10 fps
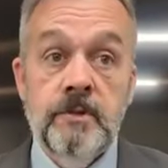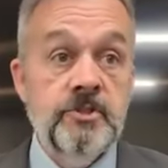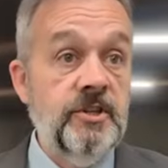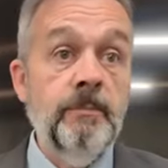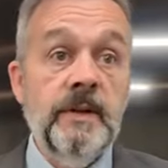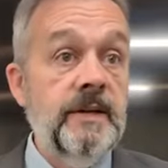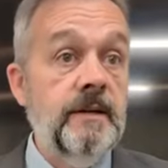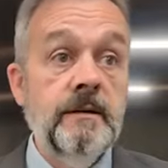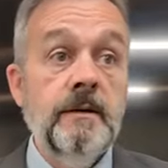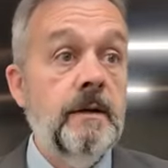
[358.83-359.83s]

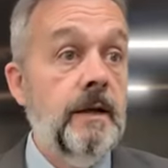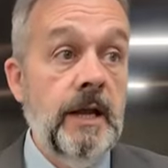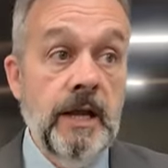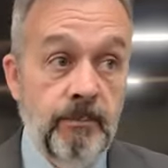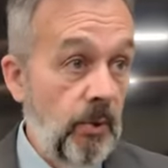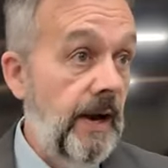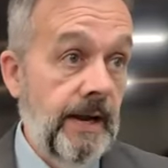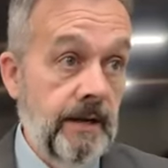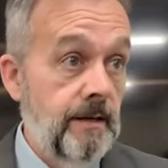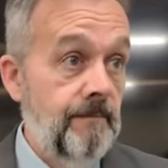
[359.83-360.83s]
Simply, he
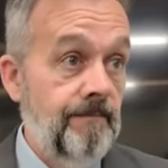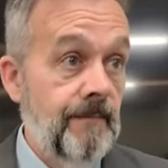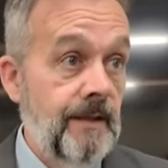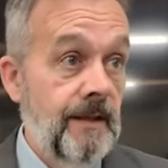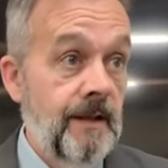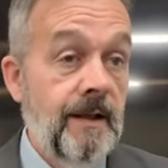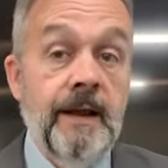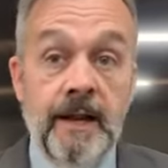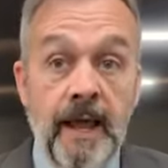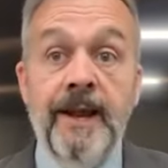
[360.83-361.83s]
prayed.
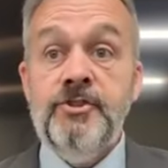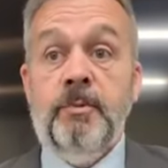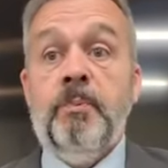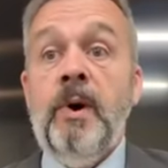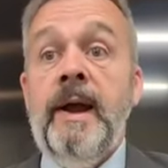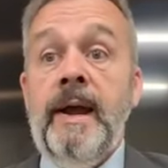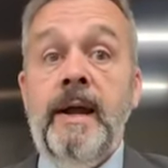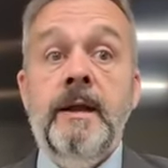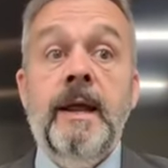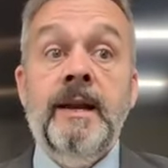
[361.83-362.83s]
Elijah
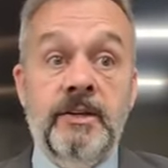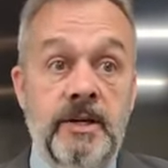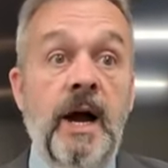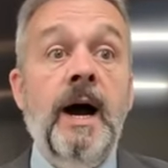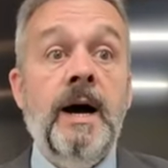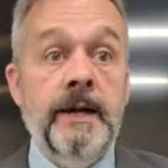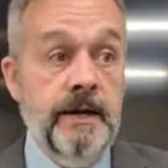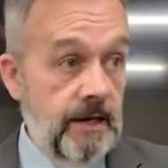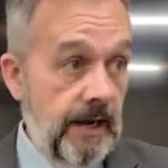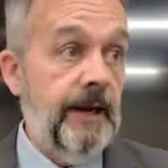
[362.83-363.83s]
prayed and
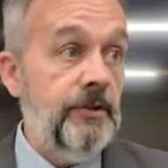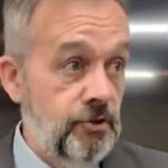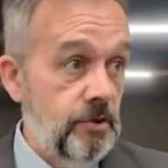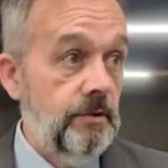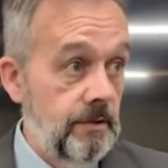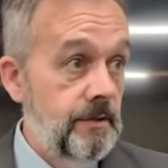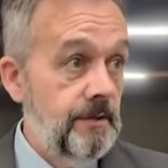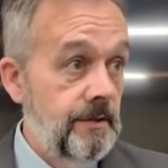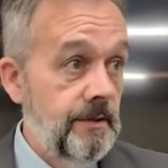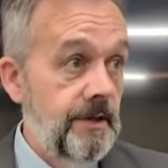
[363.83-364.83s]
God answered
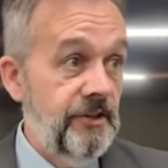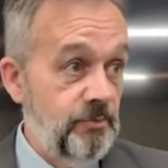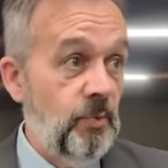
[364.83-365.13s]
his